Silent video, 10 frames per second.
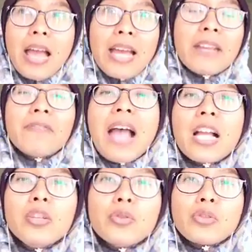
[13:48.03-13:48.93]
adding
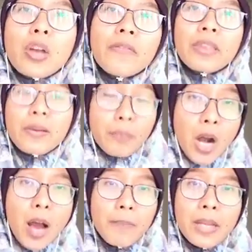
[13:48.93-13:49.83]
value, solving their
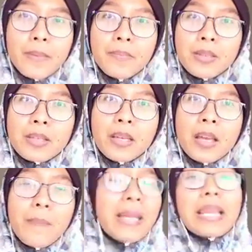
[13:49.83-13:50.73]
problems,
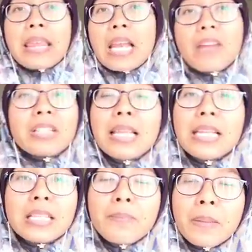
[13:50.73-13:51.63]
making their lives a
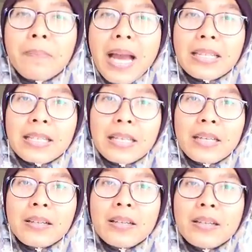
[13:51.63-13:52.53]
little bit better.